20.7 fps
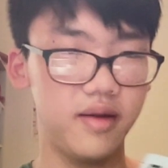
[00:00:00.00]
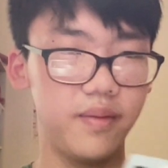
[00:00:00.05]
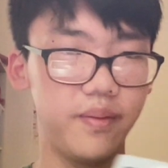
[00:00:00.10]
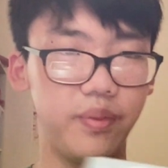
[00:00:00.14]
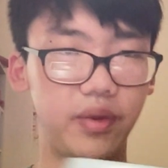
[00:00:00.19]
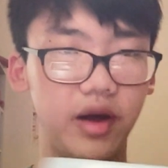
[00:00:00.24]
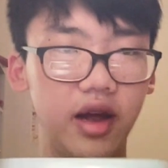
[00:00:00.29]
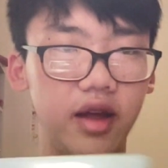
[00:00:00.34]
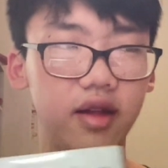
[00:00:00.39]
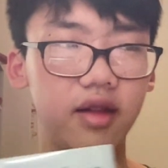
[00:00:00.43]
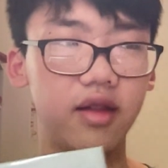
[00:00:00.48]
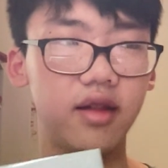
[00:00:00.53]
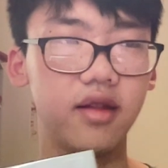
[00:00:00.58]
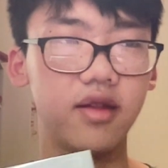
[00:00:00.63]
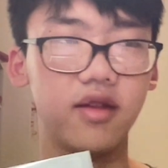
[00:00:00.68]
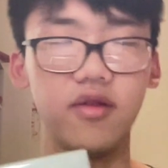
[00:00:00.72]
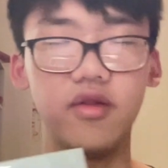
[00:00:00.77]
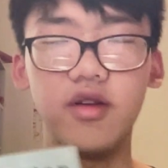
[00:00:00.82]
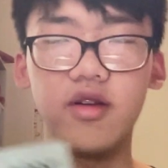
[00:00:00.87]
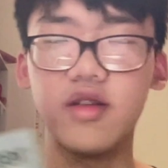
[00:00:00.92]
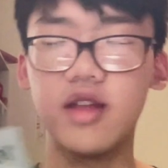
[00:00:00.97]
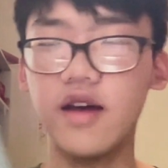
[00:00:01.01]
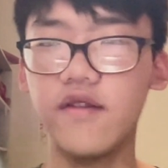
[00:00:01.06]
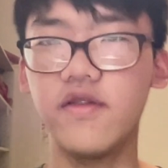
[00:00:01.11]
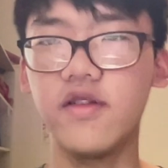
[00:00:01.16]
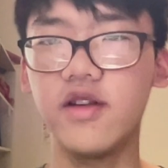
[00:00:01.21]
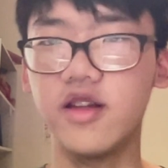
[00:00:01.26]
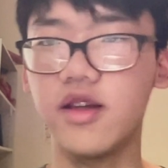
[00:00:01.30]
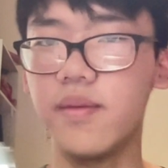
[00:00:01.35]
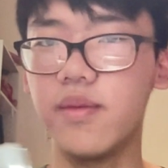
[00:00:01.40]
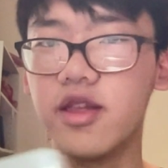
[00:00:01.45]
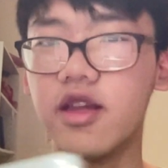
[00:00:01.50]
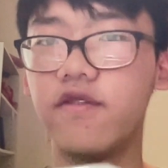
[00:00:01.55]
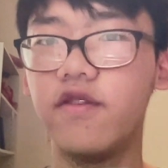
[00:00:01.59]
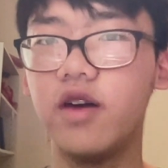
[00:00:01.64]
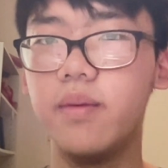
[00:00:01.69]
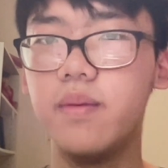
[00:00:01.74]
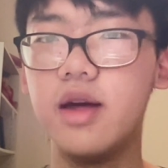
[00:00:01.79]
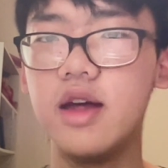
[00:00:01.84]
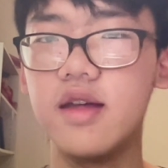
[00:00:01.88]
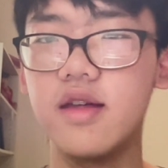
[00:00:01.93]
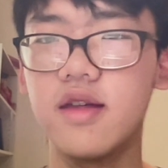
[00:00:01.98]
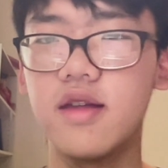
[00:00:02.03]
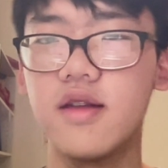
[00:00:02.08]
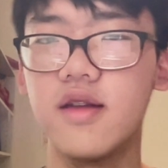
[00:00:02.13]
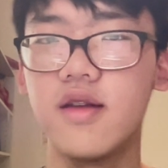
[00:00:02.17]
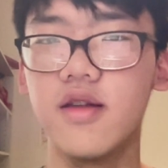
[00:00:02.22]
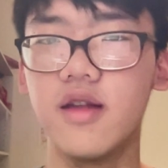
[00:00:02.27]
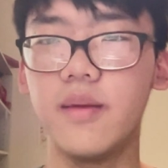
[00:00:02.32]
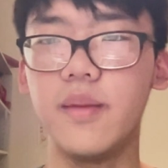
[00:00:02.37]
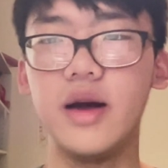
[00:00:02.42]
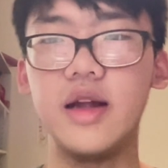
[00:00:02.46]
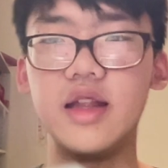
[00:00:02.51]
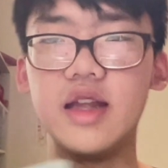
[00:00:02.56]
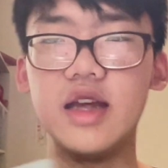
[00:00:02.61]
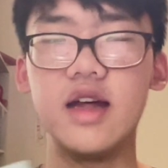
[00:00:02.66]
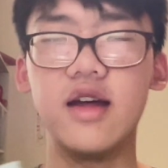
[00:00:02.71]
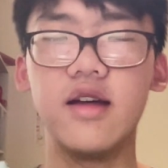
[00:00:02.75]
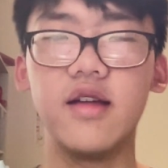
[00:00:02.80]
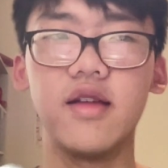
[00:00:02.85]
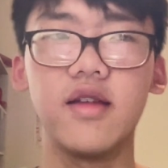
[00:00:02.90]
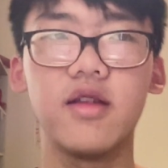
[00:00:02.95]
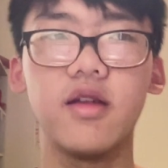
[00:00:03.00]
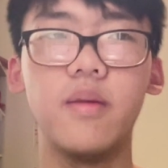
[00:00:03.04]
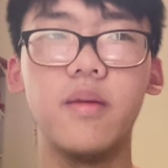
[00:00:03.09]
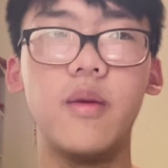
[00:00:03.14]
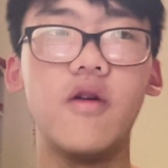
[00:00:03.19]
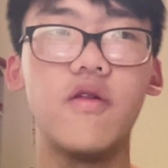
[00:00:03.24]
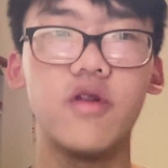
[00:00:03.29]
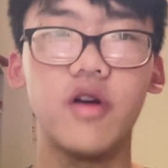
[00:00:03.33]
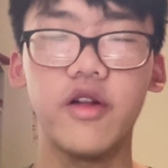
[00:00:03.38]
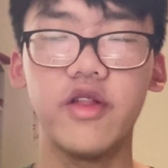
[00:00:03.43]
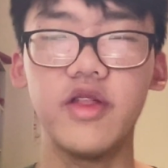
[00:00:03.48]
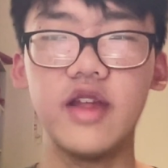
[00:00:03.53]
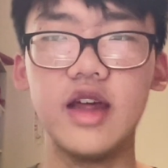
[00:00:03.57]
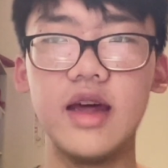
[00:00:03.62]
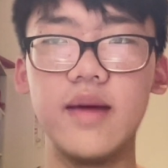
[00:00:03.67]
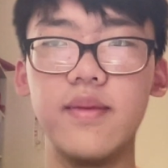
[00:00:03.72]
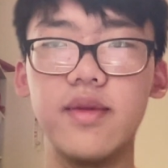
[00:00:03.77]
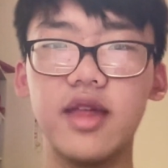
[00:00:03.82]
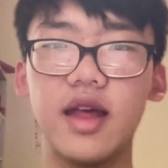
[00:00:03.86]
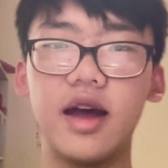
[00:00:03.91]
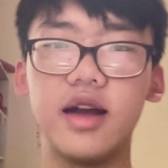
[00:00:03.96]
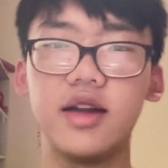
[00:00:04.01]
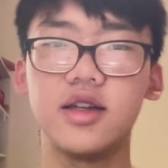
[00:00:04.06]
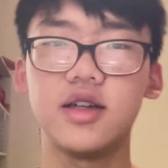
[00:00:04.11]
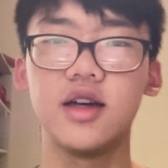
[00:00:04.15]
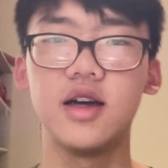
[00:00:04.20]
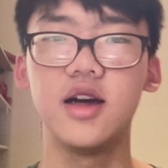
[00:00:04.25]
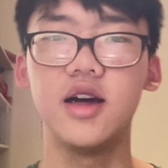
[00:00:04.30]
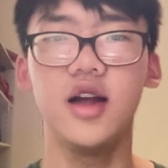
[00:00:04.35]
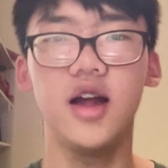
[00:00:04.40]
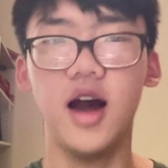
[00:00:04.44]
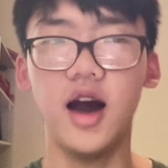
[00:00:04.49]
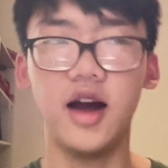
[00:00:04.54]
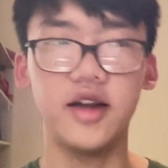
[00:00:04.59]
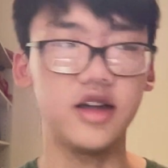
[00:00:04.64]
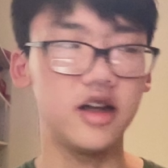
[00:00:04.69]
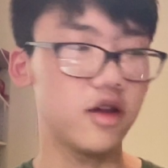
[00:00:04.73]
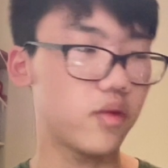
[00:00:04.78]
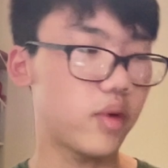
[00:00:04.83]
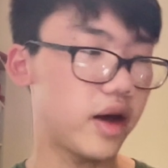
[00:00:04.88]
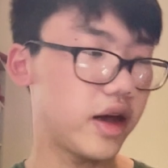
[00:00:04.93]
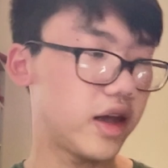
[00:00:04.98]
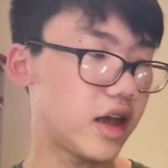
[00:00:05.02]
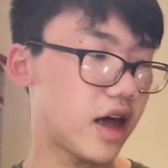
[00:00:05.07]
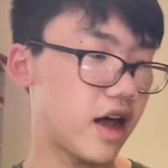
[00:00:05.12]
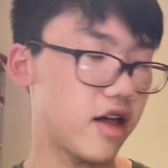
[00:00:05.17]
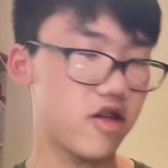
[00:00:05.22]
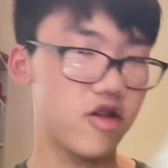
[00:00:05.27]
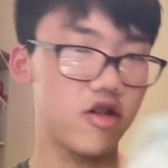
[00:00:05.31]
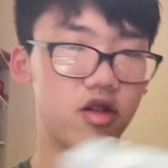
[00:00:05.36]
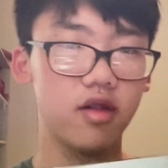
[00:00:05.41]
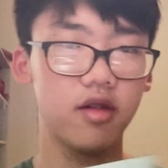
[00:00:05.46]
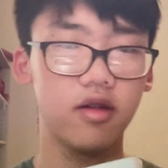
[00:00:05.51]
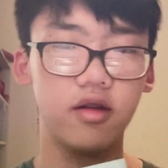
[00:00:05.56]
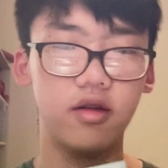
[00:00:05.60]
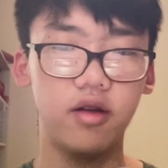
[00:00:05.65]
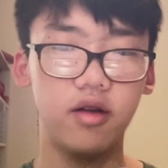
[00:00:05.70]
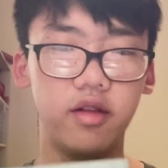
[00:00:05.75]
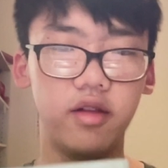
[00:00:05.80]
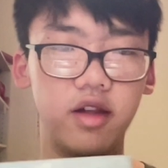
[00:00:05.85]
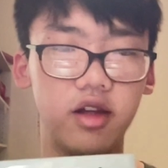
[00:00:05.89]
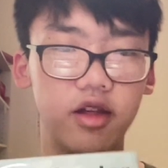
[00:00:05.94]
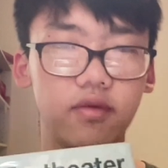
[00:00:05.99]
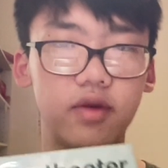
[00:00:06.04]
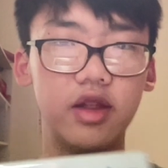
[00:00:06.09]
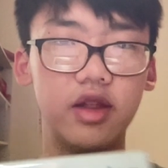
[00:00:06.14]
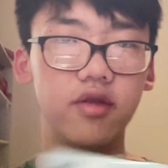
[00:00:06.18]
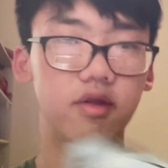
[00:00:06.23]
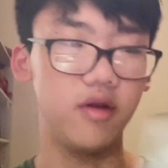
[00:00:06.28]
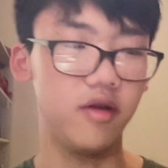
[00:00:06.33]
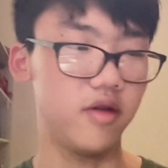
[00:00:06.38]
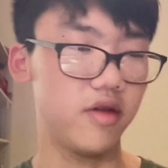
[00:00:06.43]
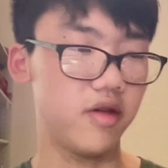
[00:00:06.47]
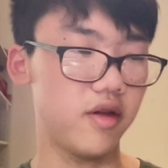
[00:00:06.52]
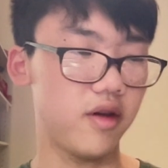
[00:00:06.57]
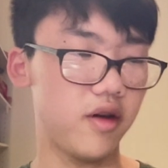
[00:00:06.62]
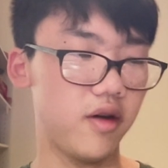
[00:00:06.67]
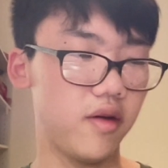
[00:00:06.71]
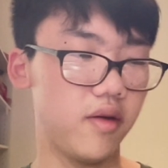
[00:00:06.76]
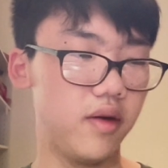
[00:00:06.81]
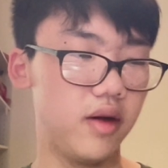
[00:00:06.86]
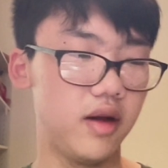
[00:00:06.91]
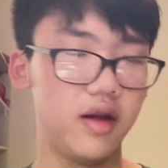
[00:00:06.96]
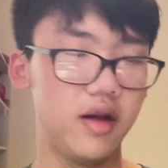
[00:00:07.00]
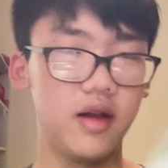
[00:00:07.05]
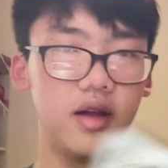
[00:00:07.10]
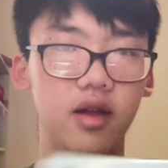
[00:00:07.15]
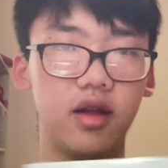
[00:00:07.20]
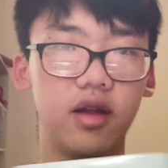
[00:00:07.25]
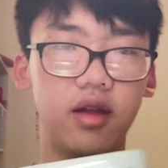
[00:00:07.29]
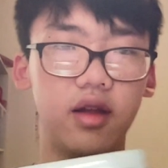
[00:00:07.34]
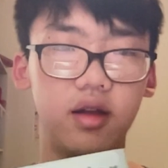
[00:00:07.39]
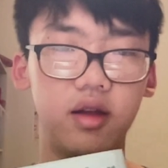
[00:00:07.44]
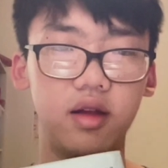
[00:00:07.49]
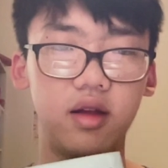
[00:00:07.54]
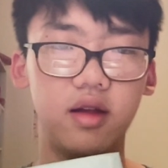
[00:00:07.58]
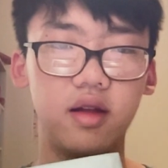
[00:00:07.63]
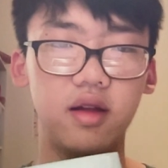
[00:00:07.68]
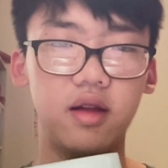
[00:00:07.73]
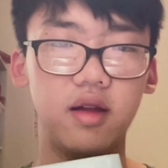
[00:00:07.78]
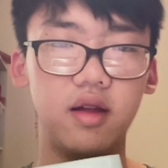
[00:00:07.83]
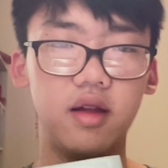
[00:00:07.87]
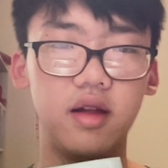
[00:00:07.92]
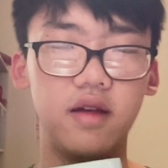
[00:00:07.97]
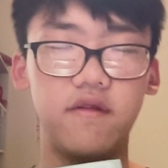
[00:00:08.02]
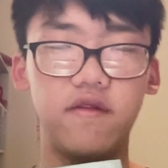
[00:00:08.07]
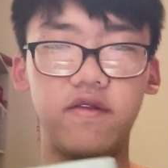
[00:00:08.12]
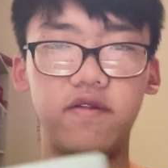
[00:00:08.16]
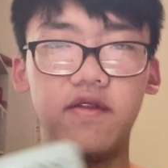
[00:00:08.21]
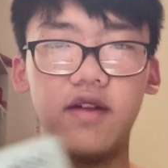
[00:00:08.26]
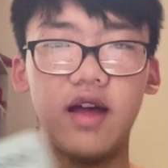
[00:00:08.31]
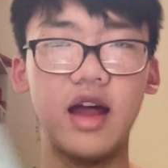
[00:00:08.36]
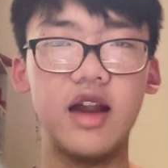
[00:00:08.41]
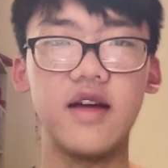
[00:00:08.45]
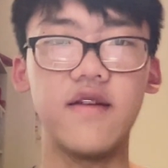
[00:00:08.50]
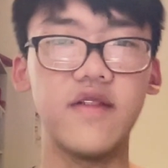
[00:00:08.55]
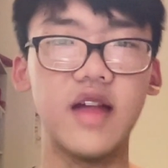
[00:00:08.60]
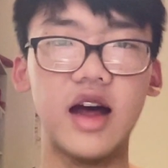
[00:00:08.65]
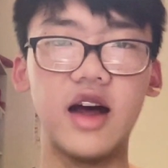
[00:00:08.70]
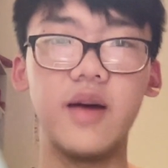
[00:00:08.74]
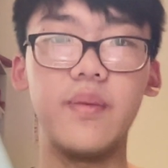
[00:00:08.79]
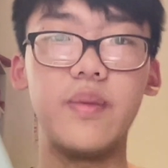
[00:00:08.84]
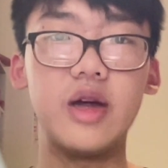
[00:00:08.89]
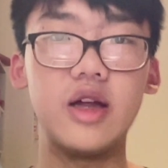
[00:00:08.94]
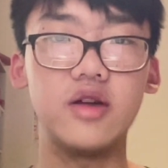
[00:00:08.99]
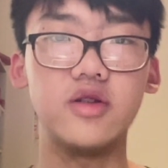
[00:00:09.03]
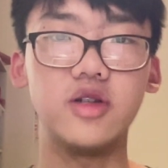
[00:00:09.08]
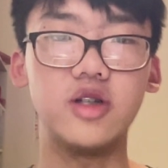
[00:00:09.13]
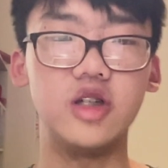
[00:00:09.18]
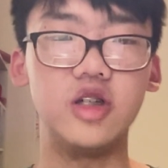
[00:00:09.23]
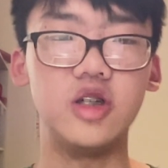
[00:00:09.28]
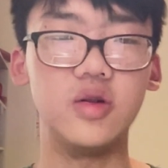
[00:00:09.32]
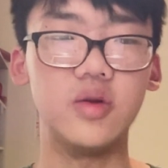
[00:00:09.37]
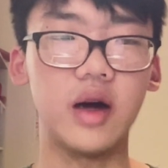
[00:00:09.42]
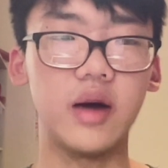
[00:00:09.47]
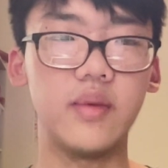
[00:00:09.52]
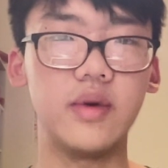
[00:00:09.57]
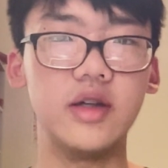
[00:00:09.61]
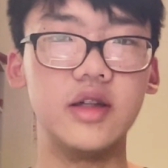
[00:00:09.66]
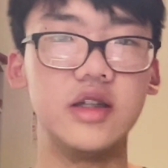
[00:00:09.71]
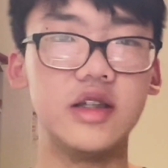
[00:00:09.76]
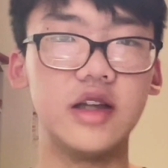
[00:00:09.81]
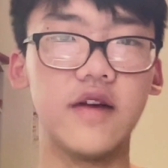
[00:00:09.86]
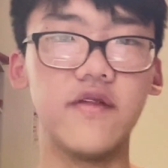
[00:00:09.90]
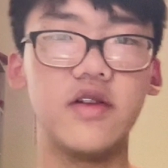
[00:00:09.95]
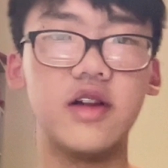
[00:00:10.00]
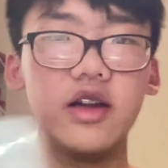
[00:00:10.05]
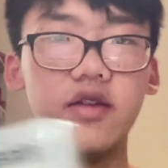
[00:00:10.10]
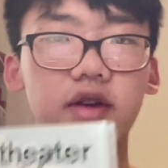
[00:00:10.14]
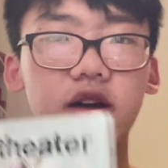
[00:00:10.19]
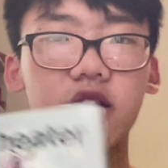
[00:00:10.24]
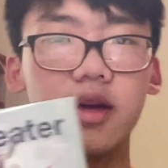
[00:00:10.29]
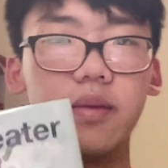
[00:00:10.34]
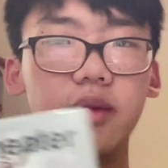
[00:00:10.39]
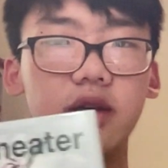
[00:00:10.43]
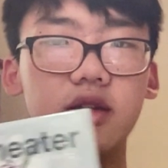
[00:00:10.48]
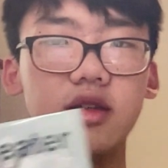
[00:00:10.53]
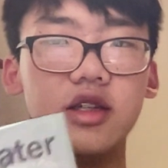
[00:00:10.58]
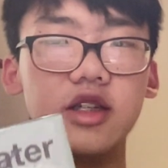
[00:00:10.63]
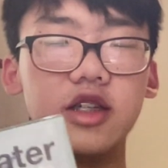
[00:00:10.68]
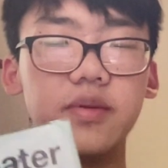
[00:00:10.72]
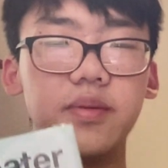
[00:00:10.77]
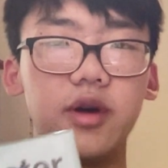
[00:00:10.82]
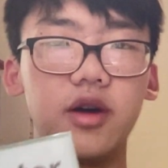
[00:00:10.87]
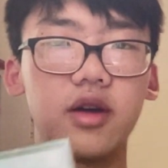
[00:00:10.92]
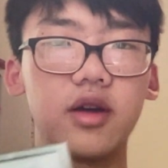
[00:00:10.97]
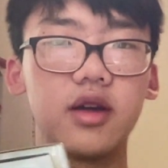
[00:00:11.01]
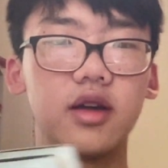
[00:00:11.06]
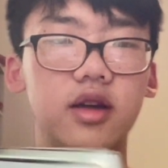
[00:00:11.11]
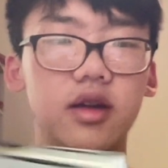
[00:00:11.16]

but so there's definitely some stuff I missed, some ideas, some overall themes that I didn't quite catch on this read through. So if any of that appeals to you, I would definitely recommend this book.